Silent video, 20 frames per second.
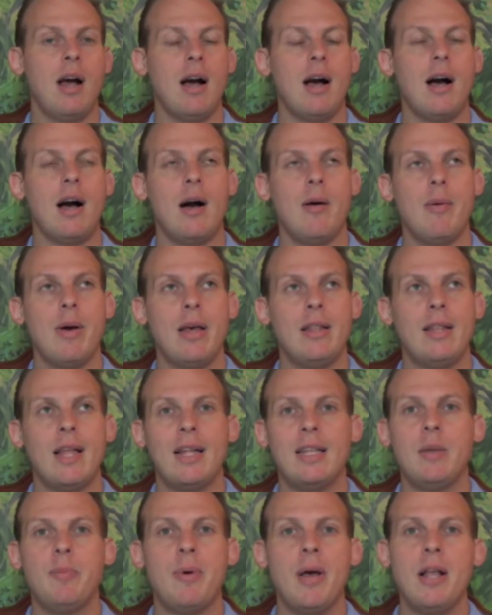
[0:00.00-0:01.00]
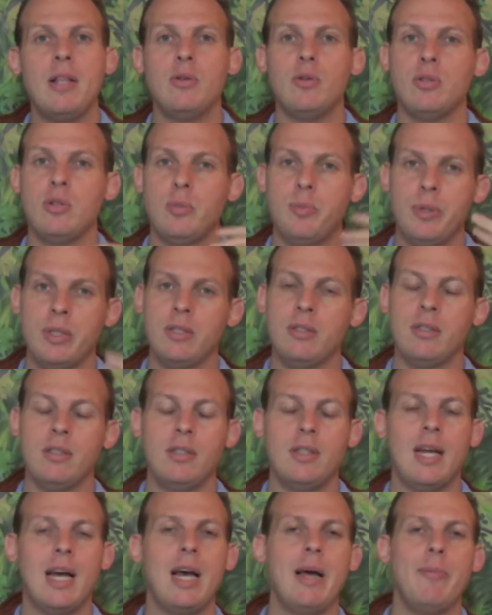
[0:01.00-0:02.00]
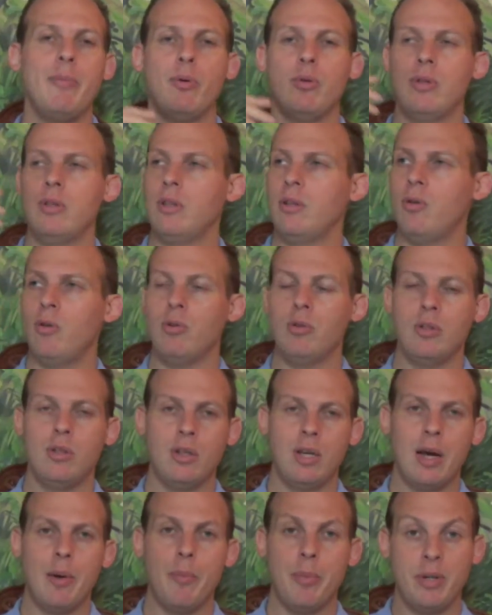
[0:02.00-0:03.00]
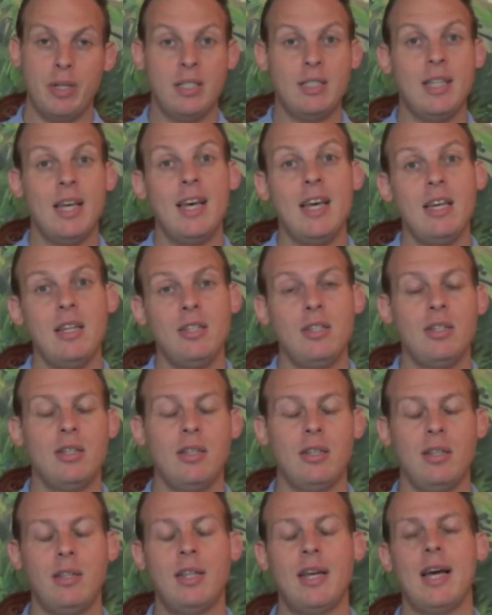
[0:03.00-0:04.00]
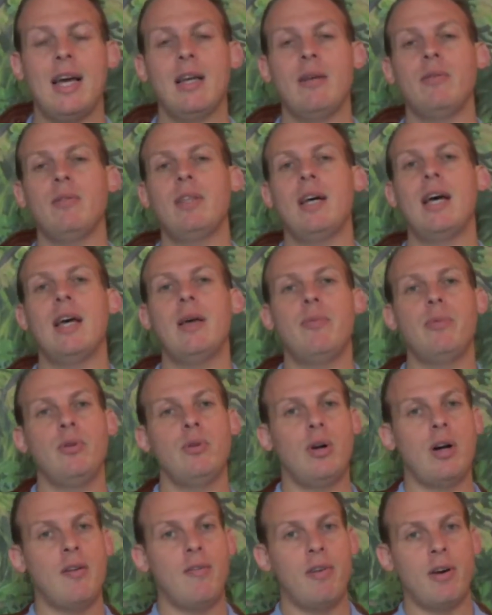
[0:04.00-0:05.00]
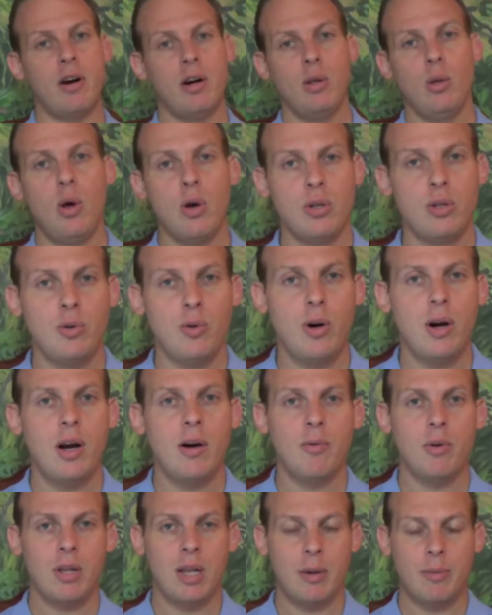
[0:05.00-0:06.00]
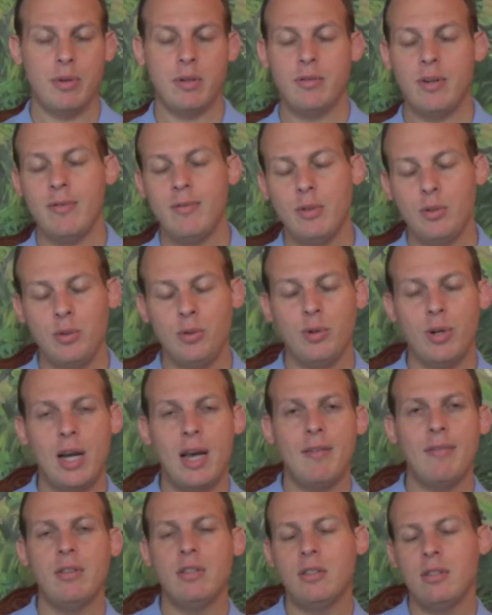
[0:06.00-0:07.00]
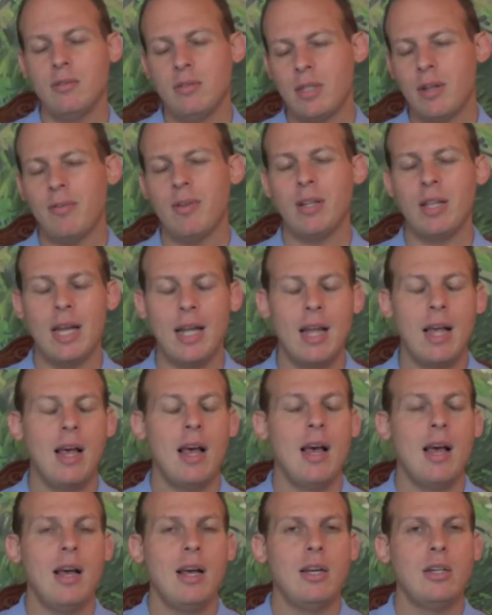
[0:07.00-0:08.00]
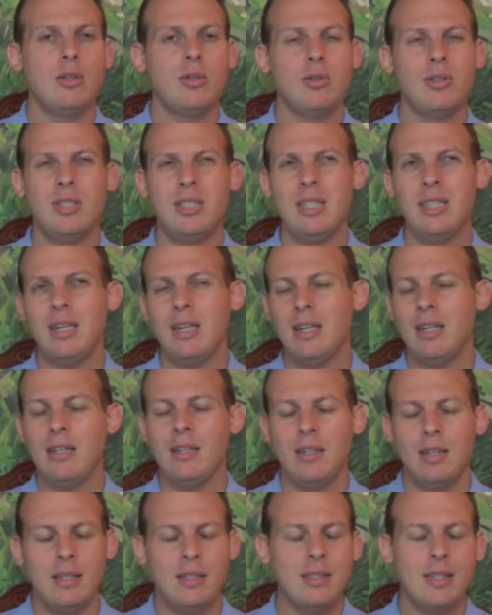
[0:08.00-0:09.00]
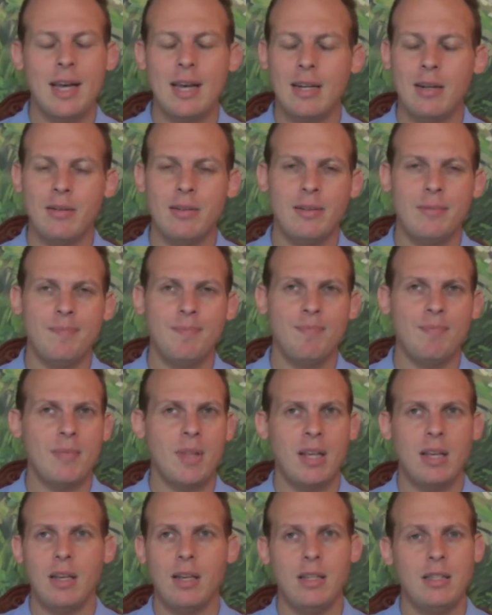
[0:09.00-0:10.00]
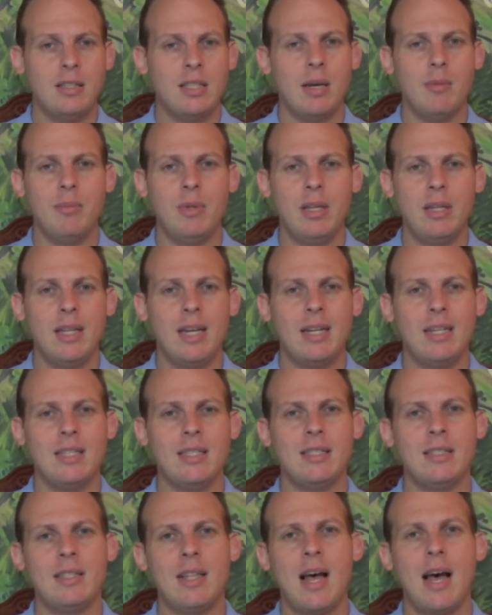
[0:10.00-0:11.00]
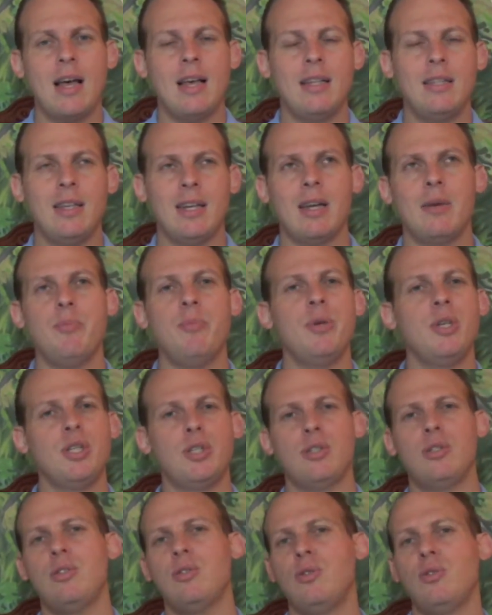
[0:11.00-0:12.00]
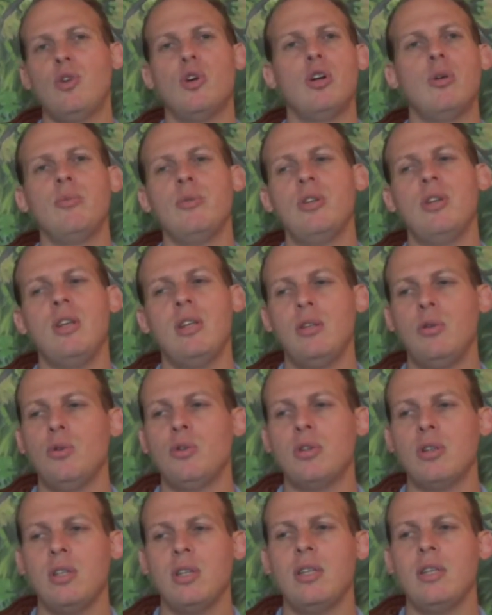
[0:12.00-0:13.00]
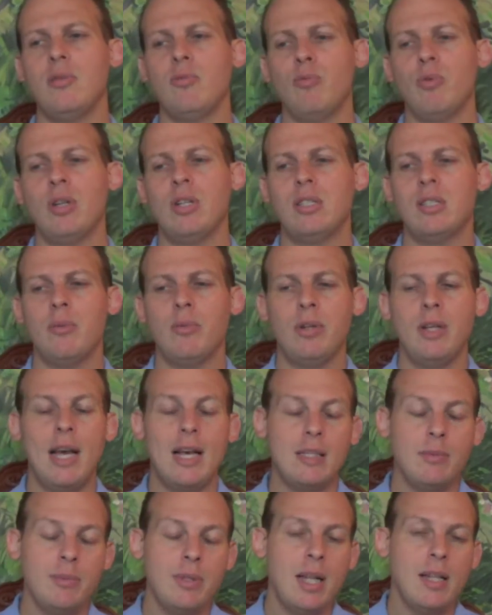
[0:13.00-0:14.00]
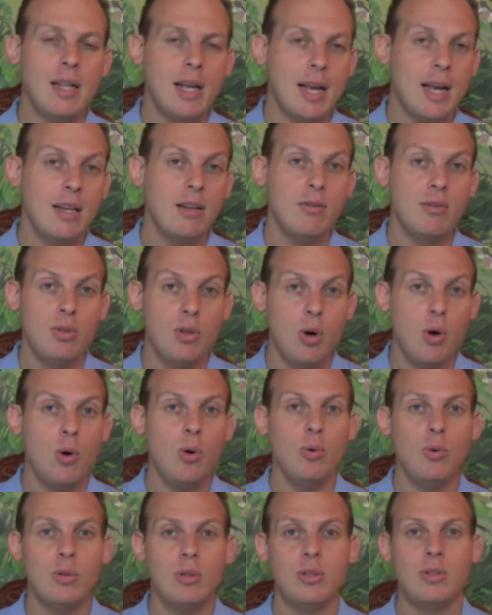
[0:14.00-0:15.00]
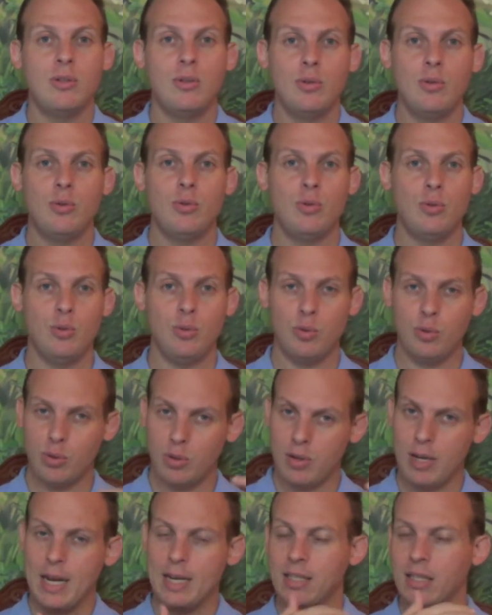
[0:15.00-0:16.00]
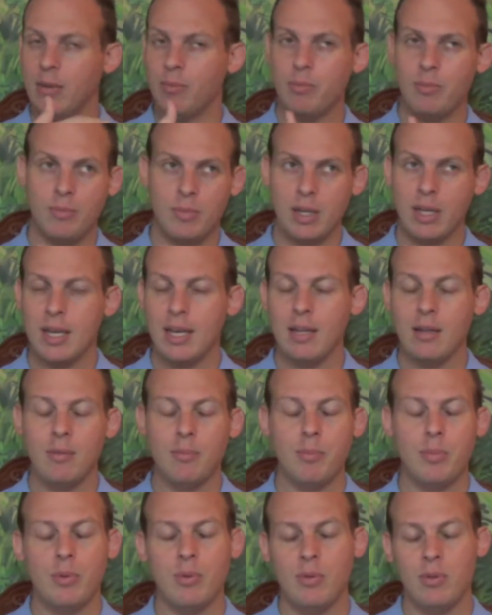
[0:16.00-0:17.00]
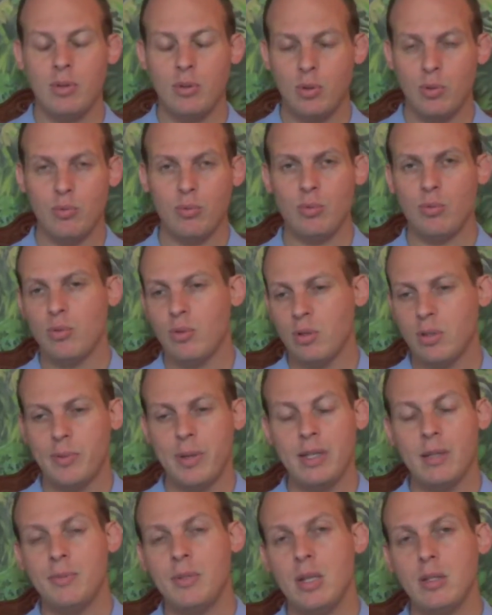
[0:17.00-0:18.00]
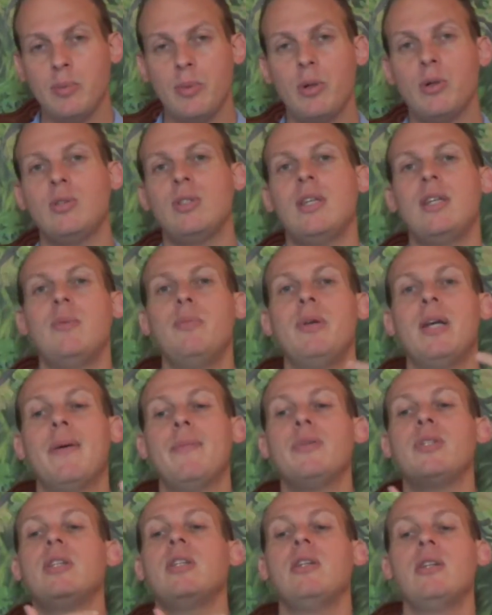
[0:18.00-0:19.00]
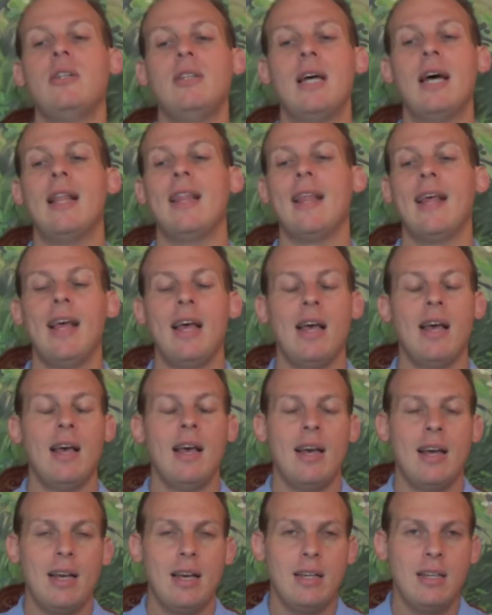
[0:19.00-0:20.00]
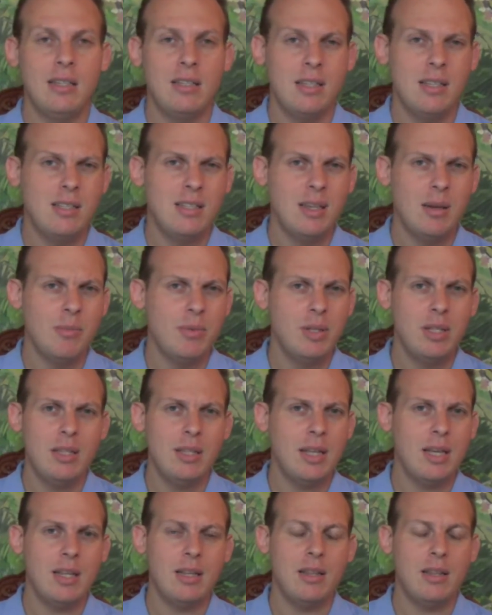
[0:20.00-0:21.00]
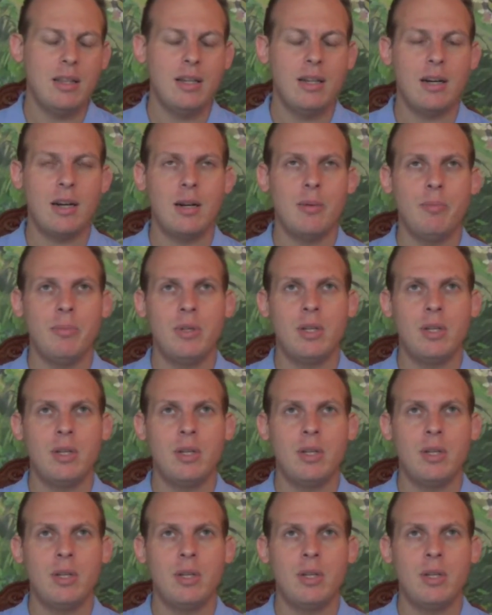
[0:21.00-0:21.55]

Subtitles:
And that depends on your business type, on the company stage type, you know, how far along you are, what kind of revenue you have, and stuff like that. So you see, it is not it's something that is not, it's like a missed term. Usually when somebody asks me that, I kind of know to sort of ask them again, you know, to explain themselves, because then it becomes clear that it isn't something that they're